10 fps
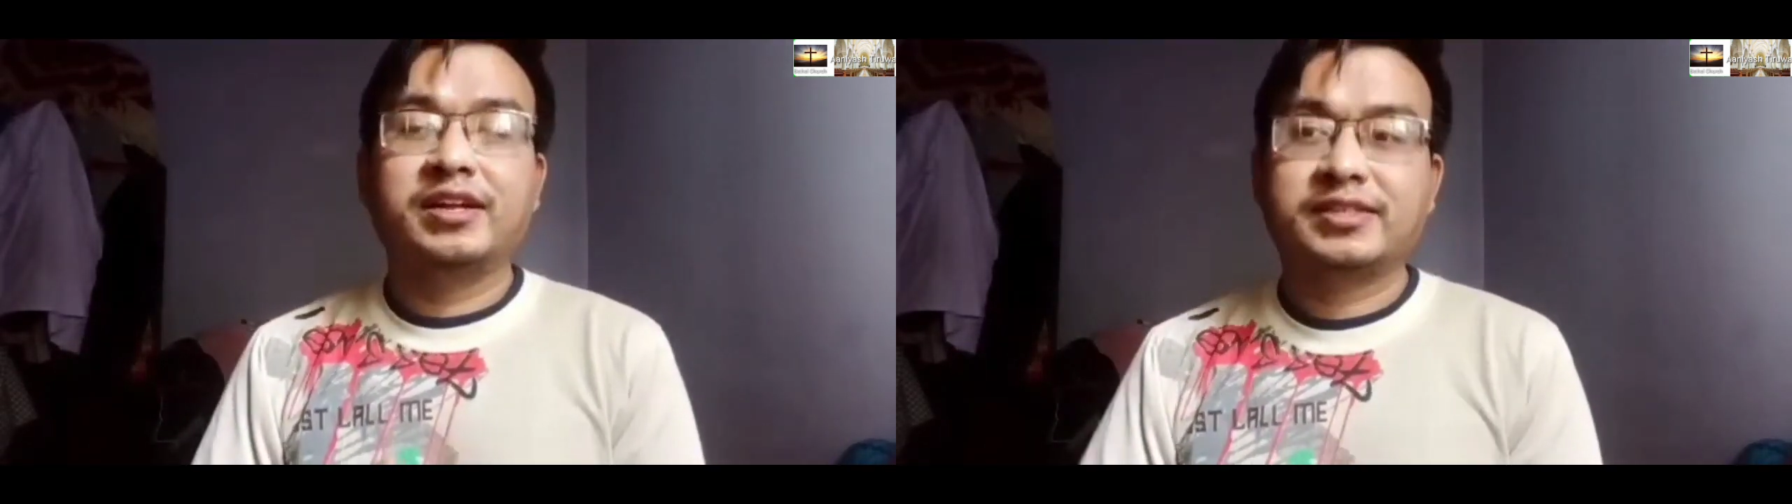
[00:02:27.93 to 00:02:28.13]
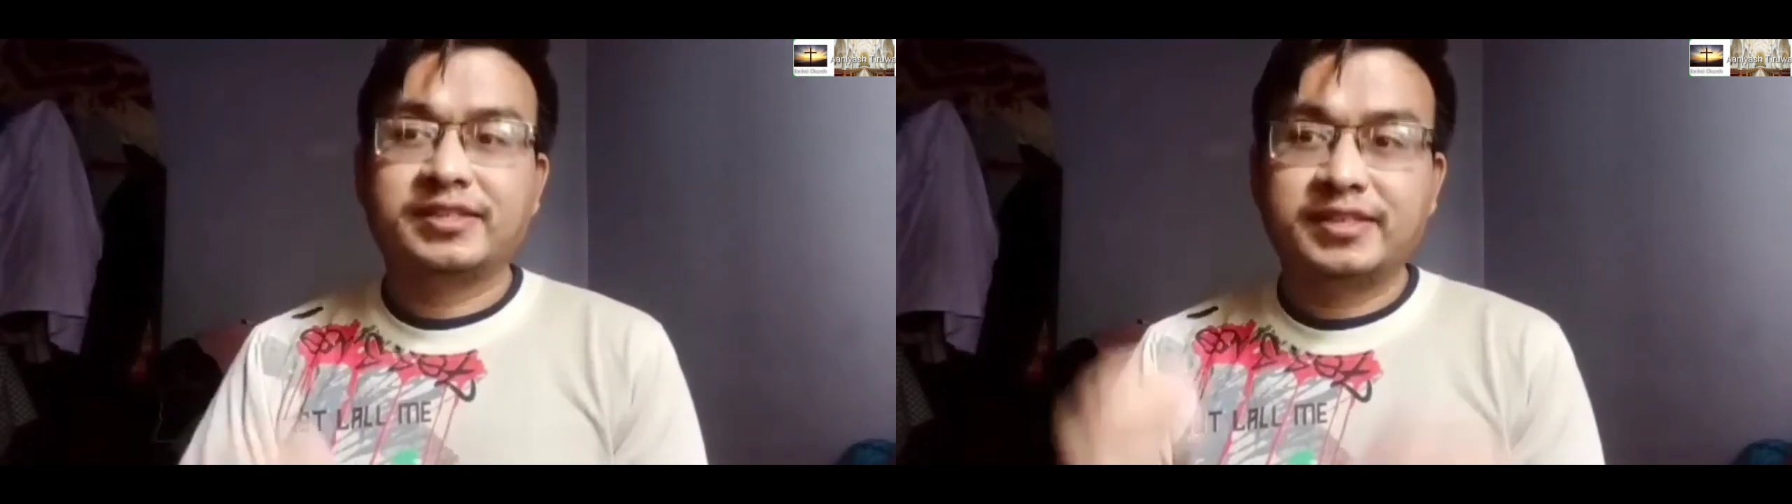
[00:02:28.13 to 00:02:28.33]

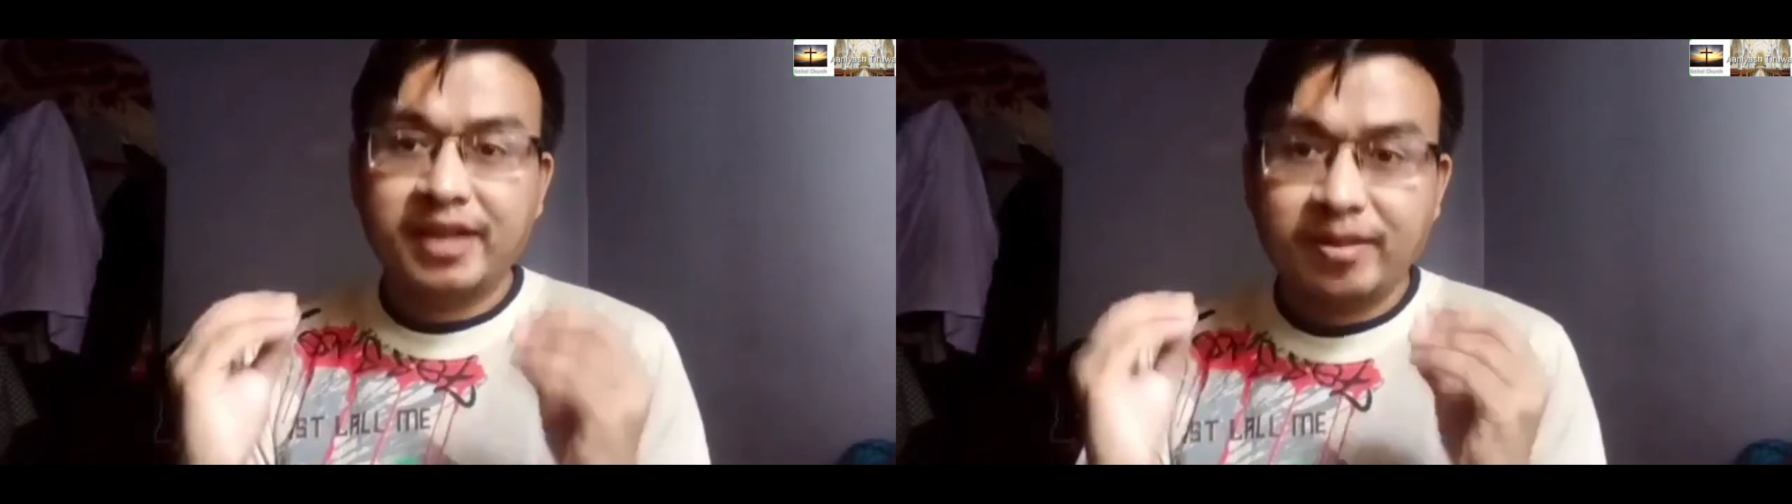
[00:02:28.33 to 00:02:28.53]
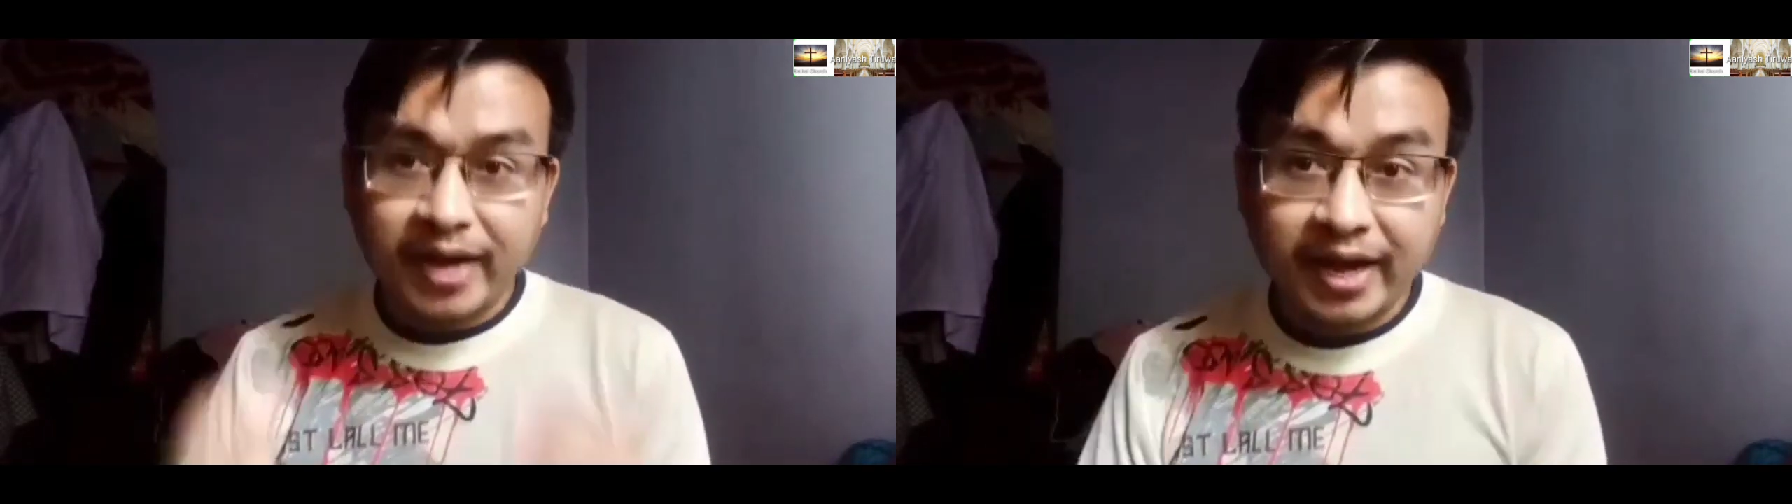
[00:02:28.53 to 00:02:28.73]

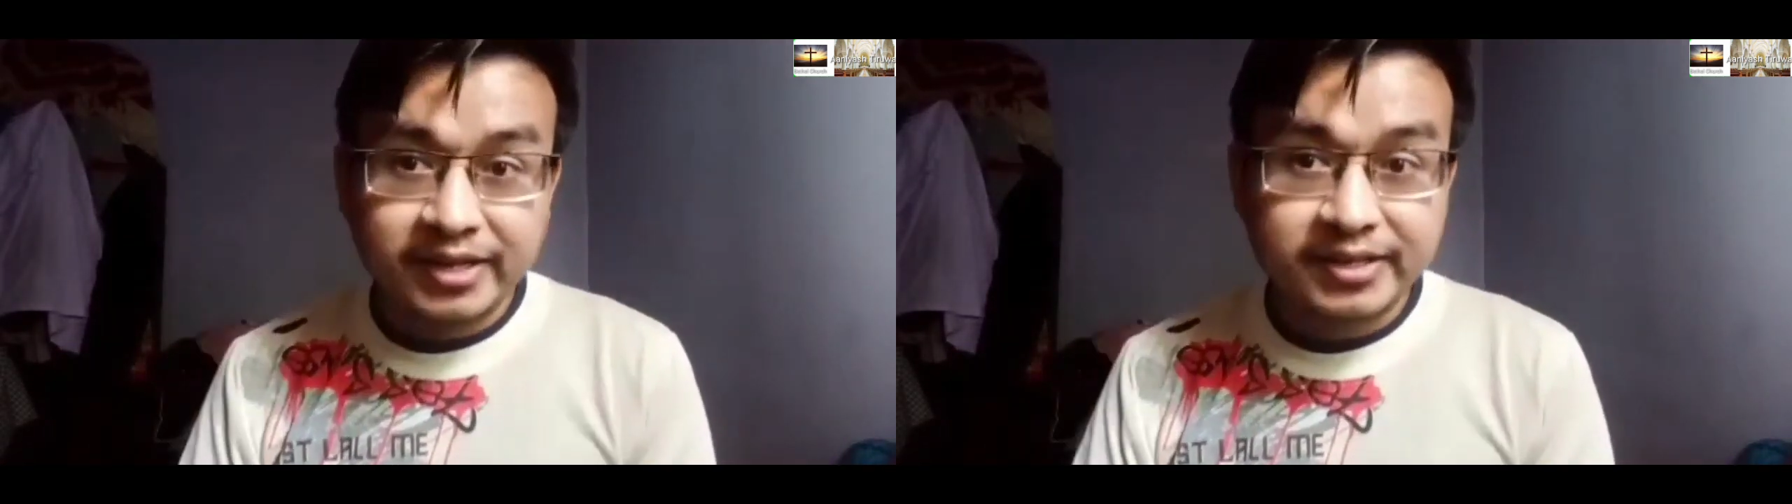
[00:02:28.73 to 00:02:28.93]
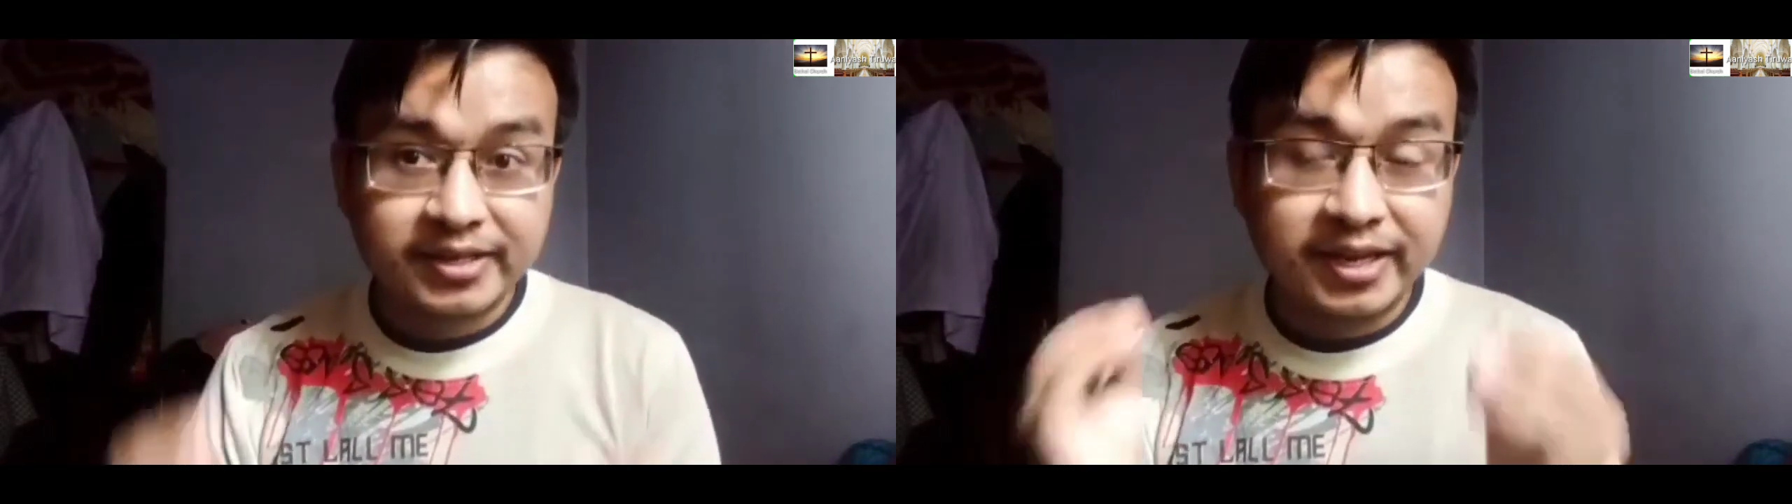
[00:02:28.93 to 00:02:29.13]
same
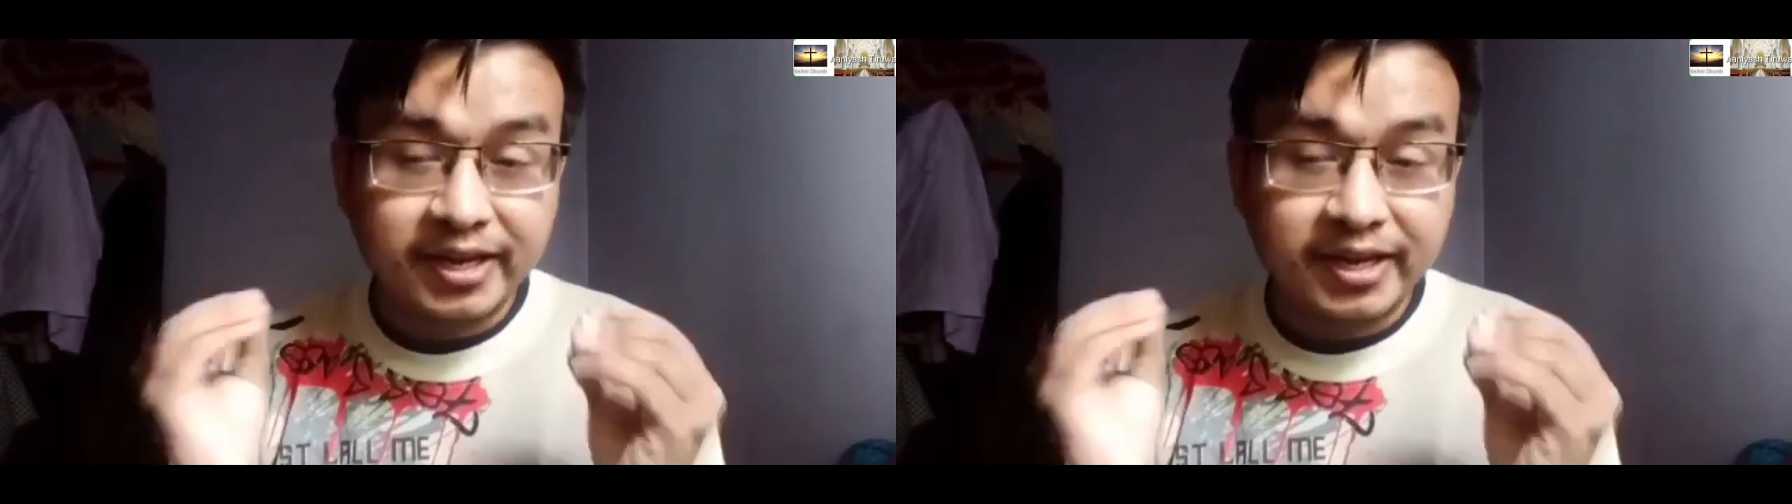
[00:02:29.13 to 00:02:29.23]
as